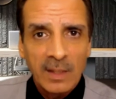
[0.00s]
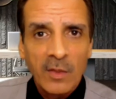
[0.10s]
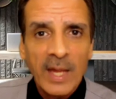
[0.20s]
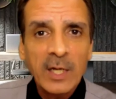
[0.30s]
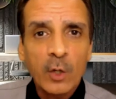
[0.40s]

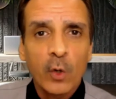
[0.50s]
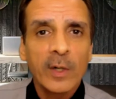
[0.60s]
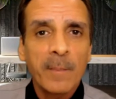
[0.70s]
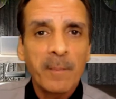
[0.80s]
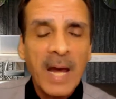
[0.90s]
They are
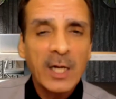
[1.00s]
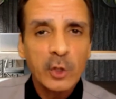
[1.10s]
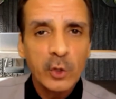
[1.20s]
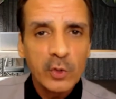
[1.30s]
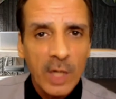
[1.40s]
the
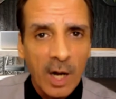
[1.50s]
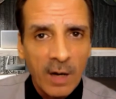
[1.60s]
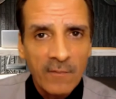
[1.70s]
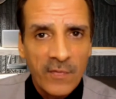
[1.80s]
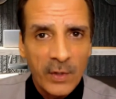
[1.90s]
managers
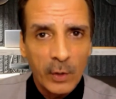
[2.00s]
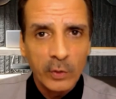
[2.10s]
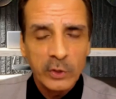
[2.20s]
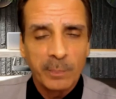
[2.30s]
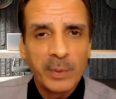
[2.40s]
of
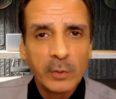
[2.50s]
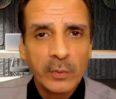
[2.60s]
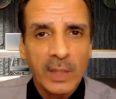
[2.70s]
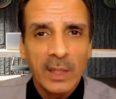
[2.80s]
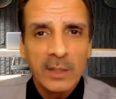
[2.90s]
those
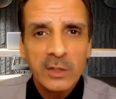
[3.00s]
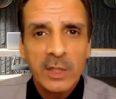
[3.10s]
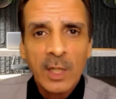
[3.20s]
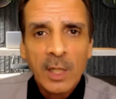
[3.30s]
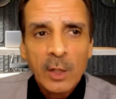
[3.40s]
buildings.
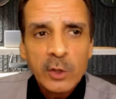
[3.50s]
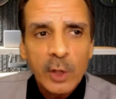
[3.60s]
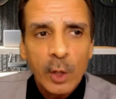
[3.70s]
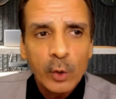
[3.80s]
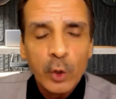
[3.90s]

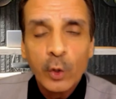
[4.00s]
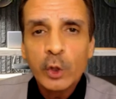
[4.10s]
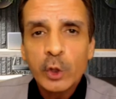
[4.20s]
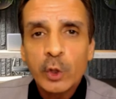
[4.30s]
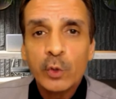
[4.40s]
So you
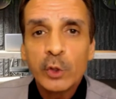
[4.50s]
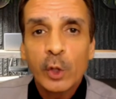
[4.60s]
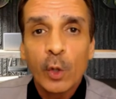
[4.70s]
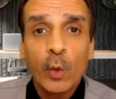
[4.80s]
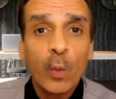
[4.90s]
could choose to
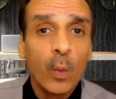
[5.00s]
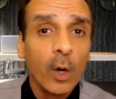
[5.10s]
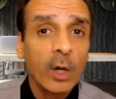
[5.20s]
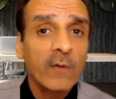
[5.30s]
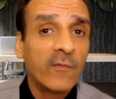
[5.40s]
go to
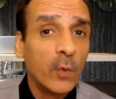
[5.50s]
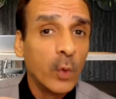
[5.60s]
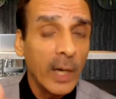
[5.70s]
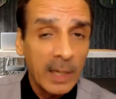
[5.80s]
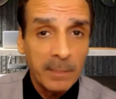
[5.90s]
work
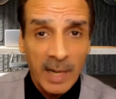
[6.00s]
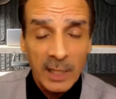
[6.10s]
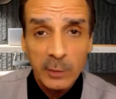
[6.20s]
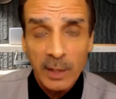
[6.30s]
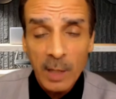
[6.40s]
for a
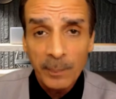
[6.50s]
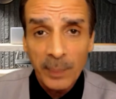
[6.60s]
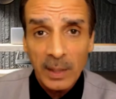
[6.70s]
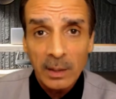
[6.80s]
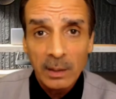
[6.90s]
management
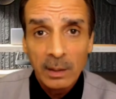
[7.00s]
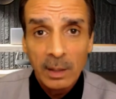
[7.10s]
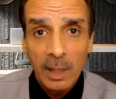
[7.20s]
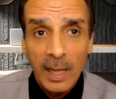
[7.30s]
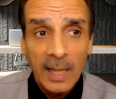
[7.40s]
company.
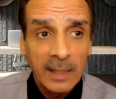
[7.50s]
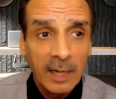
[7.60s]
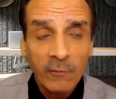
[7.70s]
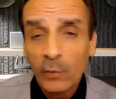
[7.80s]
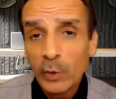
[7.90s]
And
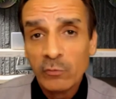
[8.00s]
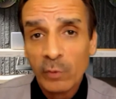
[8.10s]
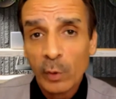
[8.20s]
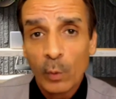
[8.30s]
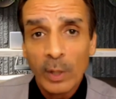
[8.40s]
therefore, you
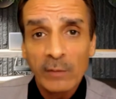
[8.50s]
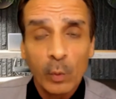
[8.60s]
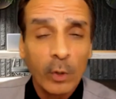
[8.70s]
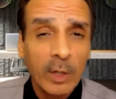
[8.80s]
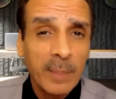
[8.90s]
really won't have
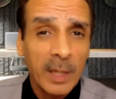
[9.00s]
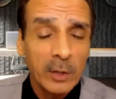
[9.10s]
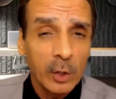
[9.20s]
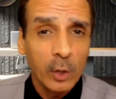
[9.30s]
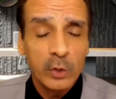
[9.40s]
to worry about
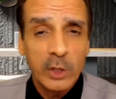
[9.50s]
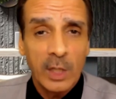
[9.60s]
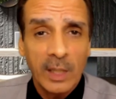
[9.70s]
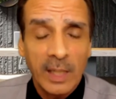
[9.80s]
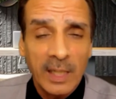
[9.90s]

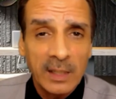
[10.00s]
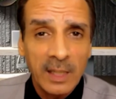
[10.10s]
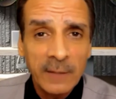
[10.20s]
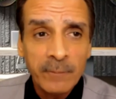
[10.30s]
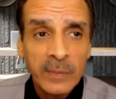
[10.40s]
negotiating
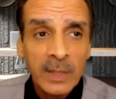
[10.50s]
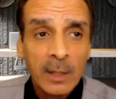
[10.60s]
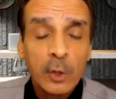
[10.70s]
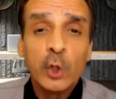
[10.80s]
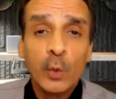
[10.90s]
anything.
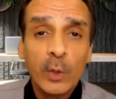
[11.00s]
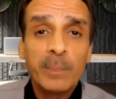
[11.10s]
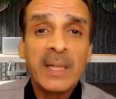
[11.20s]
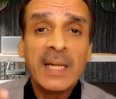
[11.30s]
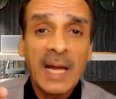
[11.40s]
You would
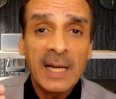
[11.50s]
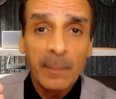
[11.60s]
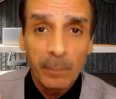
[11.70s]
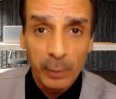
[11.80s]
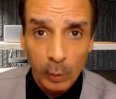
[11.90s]
be an
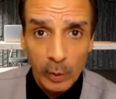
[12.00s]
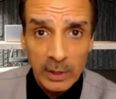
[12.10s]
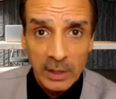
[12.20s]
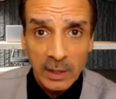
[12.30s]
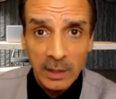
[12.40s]

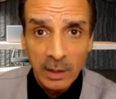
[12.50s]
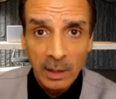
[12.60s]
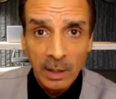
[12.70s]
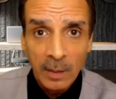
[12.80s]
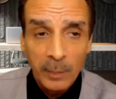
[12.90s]
employee,
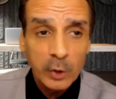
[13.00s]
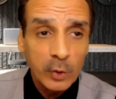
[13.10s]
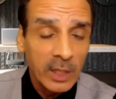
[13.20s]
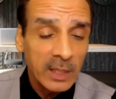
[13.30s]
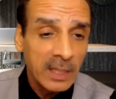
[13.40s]
but you
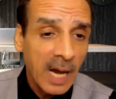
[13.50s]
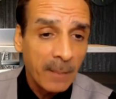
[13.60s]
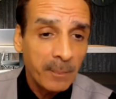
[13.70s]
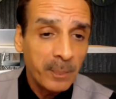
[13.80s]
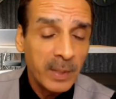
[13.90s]

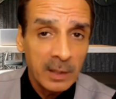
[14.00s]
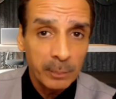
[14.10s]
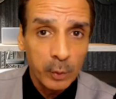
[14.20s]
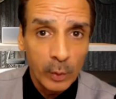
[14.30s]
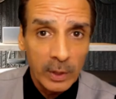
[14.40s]
cannot be an
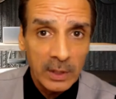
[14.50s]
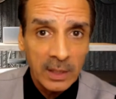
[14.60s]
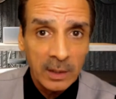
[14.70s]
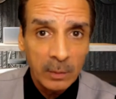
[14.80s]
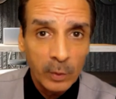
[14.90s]

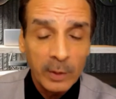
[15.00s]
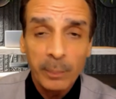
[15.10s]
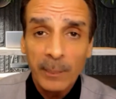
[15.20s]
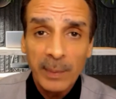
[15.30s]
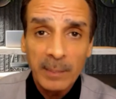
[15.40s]
employee with a
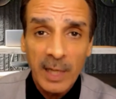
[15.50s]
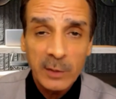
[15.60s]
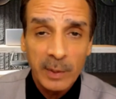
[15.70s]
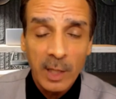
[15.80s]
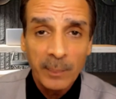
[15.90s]
property
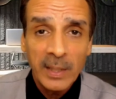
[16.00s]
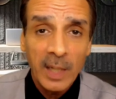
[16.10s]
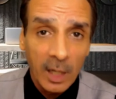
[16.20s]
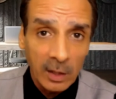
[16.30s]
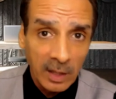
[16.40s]
management
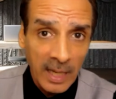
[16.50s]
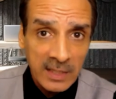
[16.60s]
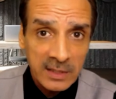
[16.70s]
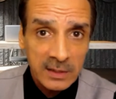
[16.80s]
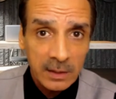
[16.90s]
company
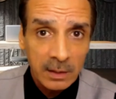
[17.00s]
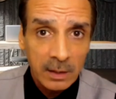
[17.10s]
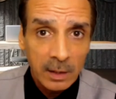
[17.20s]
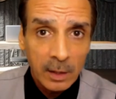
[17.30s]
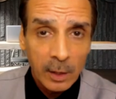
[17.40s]
unless
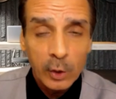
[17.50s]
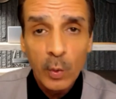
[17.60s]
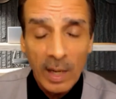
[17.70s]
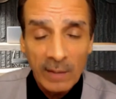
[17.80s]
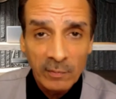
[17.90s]

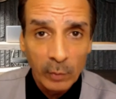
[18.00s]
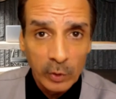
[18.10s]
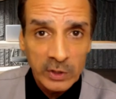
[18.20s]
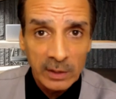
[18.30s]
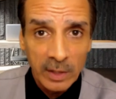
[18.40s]
you have a real
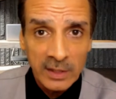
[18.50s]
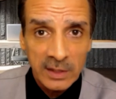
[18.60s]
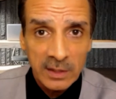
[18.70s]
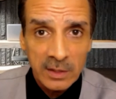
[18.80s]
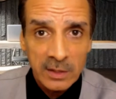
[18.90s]
estate
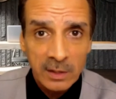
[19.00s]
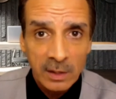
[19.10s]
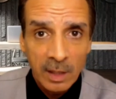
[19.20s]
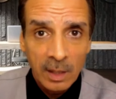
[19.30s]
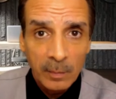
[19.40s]
license,
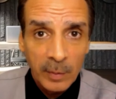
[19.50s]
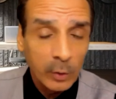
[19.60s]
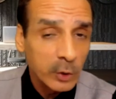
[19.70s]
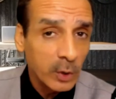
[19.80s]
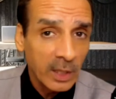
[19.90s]

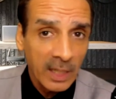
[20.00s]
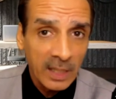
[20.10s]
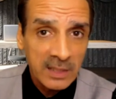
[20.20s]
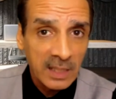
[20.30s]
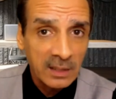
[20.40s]
because you
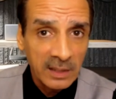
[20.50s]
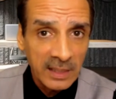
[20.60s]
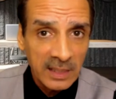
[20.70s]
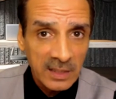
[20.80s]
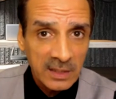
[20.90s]
cannot take a
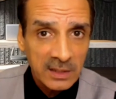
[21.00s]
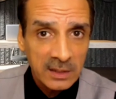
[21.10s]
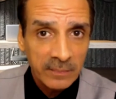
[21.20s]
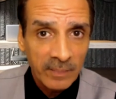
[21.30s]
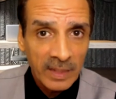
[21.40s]

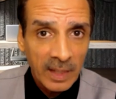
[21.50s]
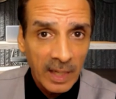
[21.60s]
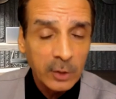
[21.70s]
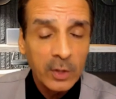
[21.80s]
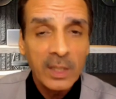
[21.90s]
lease
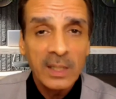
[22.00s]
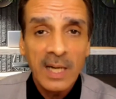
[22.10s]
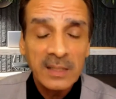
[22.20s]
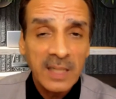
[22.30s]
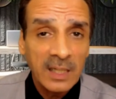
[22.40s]
and you
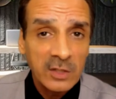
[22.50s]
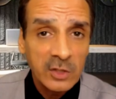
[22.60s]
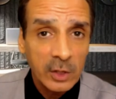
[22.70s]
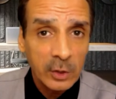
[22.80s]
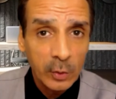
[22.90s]
cannot take a
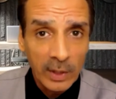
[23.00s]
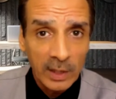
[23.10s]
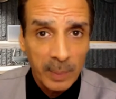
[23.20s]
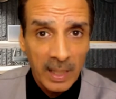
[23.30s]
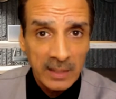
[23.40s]
security
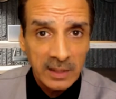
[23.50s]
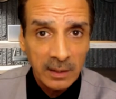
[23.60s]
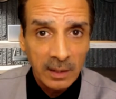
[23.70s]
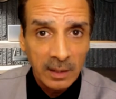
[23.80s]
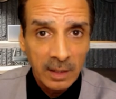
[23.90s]
deposit